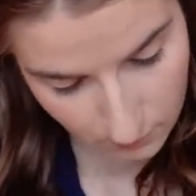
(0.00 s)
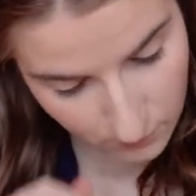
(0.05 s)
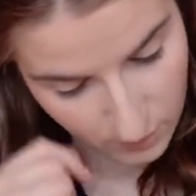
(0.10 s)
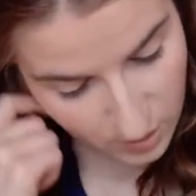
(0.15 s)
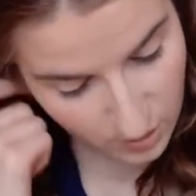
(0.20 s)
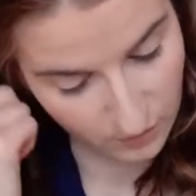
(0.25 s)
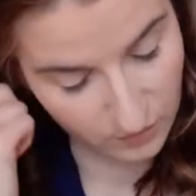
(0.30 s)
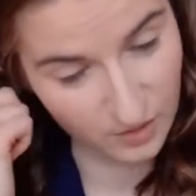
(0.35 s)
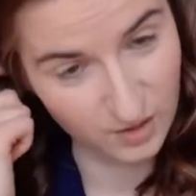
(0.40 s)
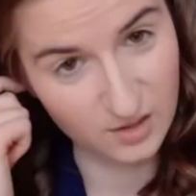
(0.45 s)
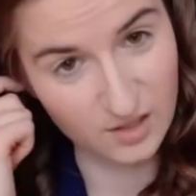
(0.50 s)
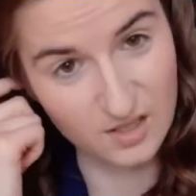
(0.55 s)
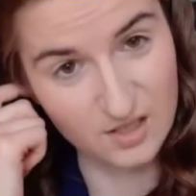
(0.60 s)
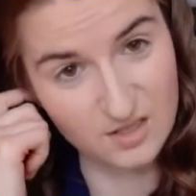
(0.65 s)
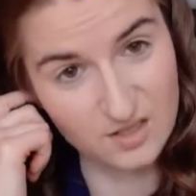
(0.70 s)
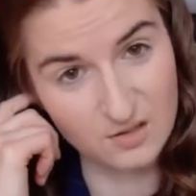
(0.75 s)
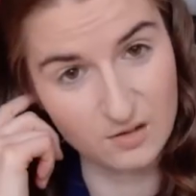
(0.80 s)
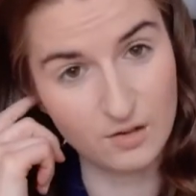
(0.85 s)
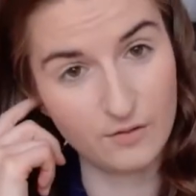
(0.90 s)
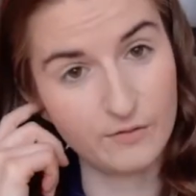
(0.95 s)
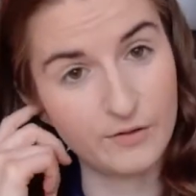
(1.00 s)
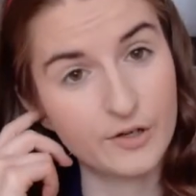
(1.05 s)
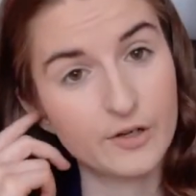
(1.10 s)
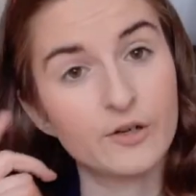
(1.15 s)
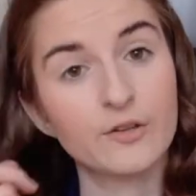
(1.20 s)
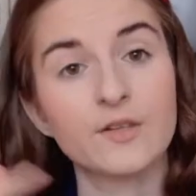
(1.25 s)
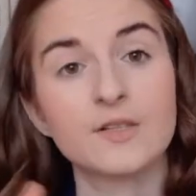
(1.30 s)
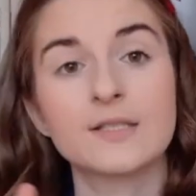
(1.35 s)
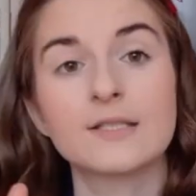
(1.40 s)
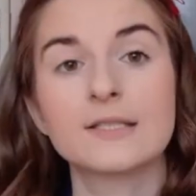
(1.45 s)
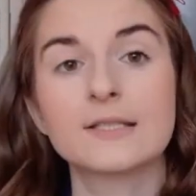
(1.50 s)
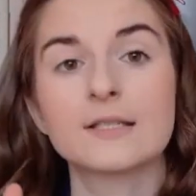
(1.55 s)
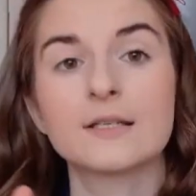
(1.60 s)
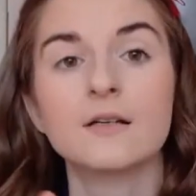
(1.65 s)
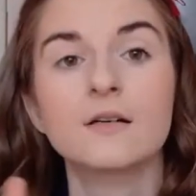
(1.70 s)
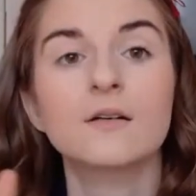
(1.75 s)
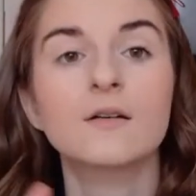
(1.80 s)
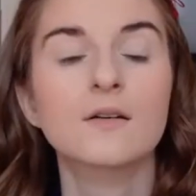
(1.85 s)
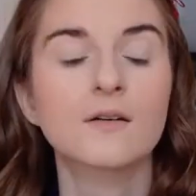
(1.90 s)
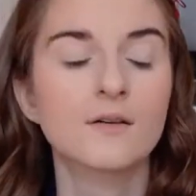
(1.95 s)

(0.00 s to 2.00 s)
stuff like that. So I figure this is a,